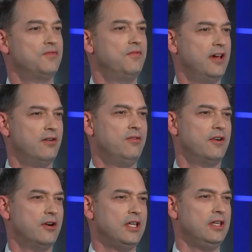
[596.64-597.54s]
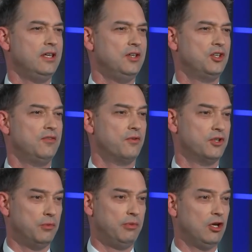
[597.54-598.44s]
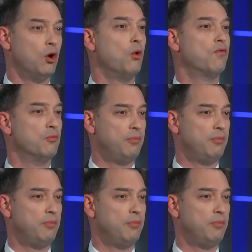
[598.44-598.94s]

very, very easy for it to be overbearing.